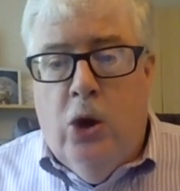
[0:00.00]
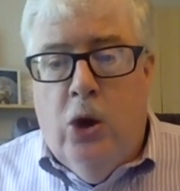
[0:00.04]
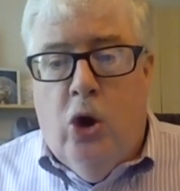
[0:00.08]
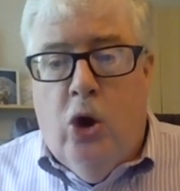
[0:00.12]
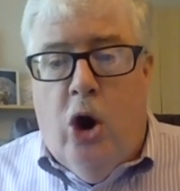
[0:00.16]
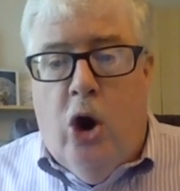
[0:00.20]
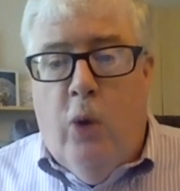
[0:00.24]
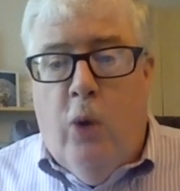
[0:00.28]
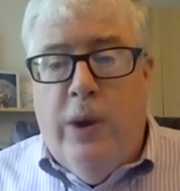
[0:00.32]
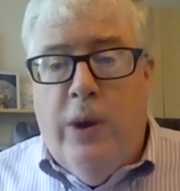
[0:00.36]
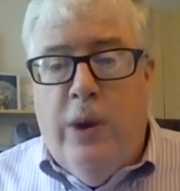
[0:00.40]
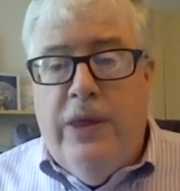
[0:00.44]

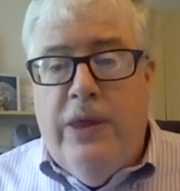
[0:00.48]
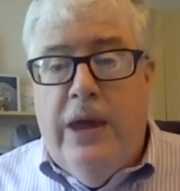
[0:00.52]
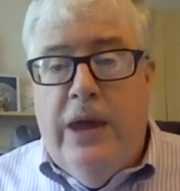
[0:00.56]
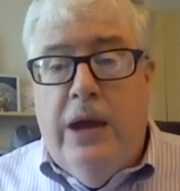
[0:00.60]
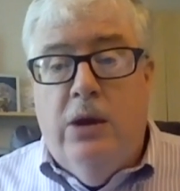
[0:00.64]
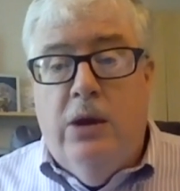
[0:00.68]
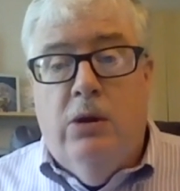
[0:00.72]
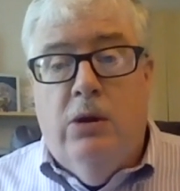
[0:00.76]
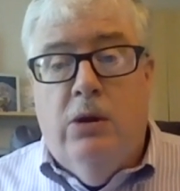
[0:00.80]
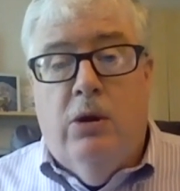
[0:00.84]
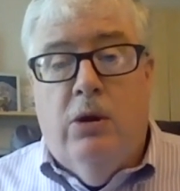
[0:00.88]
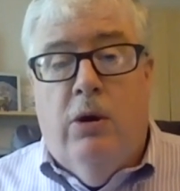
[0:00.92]
Are we
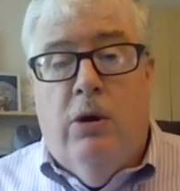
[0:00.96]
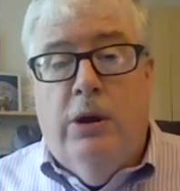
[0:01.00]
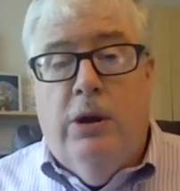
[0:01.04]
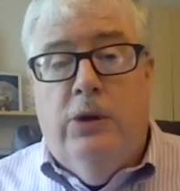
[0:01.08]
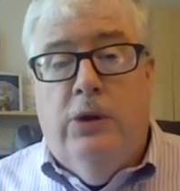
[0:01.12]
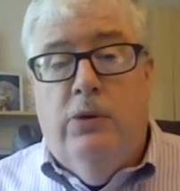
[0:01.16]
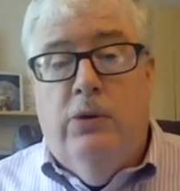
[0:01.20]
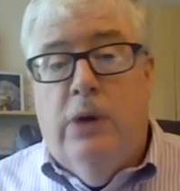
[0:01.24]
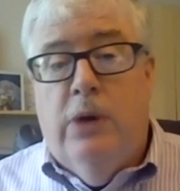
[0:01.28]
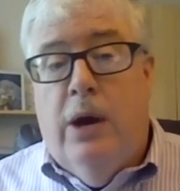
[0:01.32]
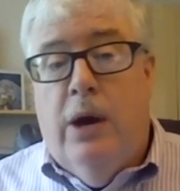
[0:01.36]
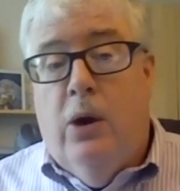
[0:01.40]
then going
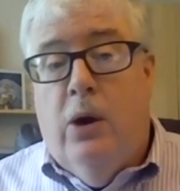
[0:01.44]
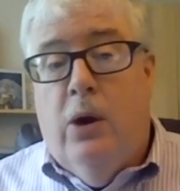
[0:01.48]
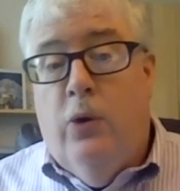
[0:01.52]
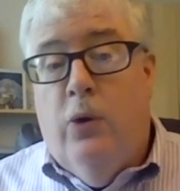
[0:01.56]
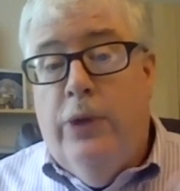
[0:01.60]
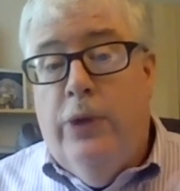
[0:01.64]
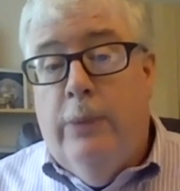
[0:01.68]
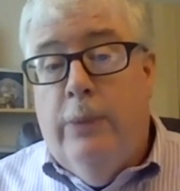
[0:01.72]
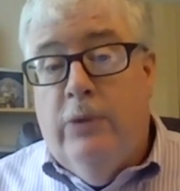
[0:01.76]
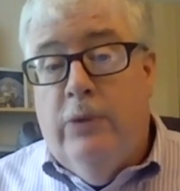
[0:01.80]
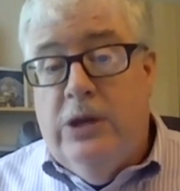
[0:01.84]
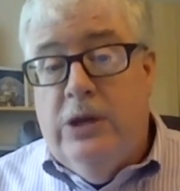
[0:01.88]
to not
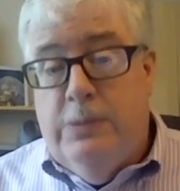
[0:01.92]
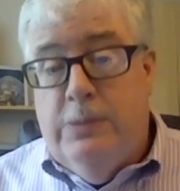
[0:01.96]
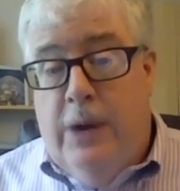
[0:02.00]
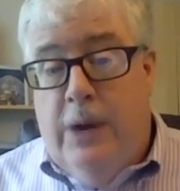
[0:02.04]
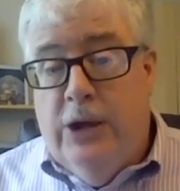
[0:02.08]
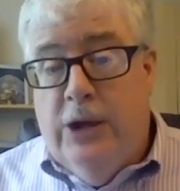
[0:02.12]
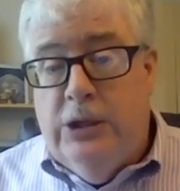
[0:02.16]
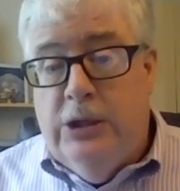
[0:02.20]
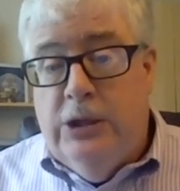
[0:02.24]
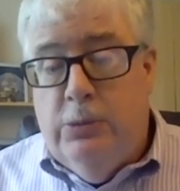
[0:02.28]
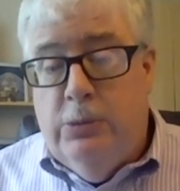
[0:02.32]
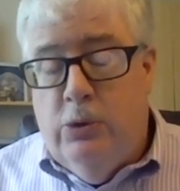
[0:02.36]
hold them
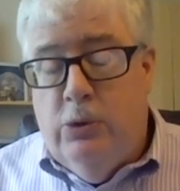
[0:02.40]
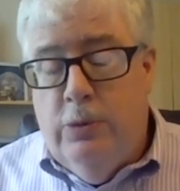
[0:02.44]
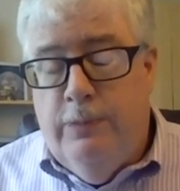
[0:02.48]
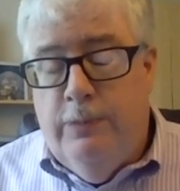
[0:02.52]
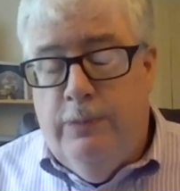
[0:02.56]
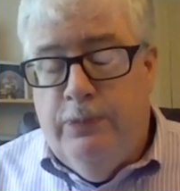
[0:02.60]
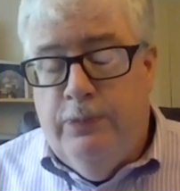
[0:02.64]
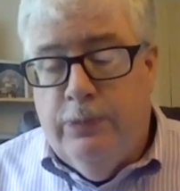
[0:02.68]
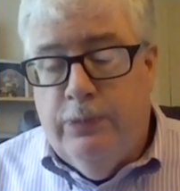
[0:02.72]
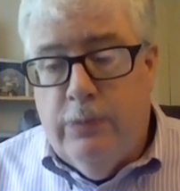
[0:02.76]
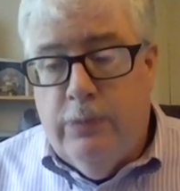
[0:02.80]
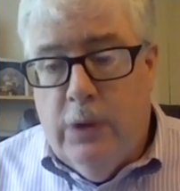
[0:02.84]
responsible
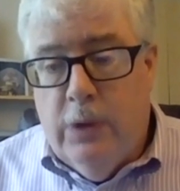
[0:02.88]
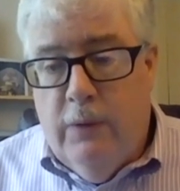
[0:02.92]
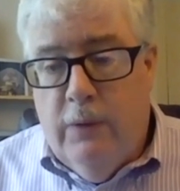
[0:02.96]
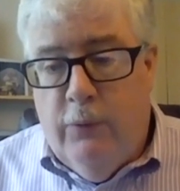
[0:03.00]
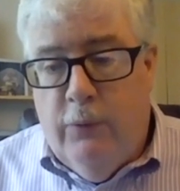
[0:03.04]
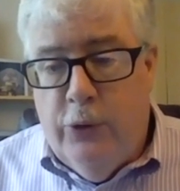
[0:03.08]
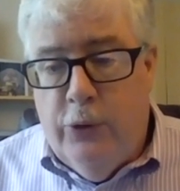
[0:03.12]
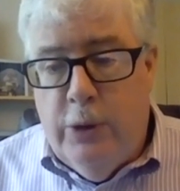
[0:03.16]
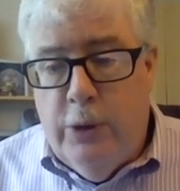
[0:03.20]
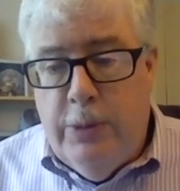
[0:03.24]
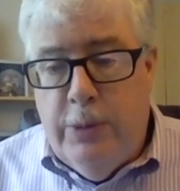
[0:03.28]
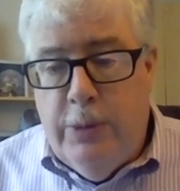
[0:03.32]

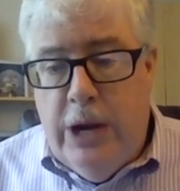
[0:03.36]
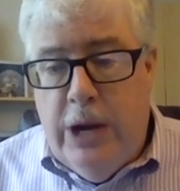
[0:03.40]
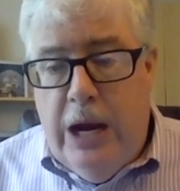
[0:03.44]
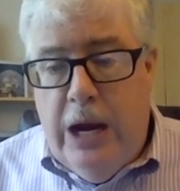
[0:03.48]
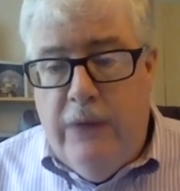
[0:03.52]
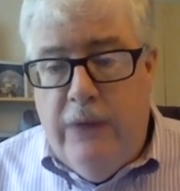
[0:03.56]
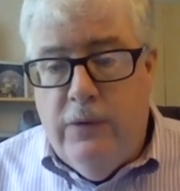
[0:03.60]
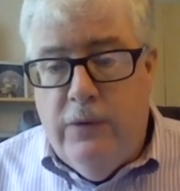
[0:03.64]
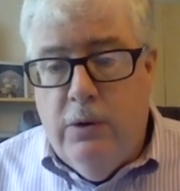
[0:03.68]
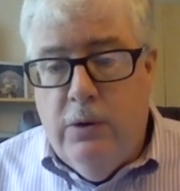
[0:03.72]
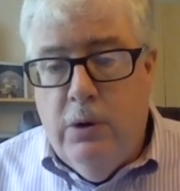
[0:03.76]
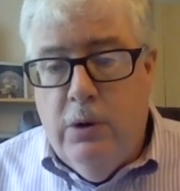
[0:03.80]
for their
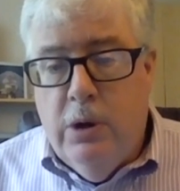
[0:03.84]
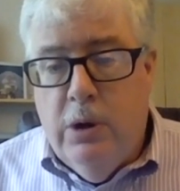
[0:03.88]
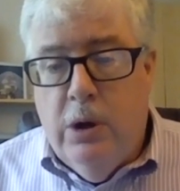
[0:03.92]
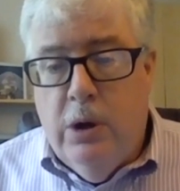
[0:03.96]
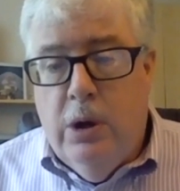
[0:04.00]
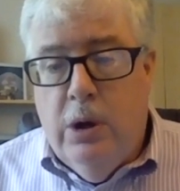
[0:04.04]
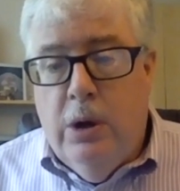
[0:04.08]
behavior?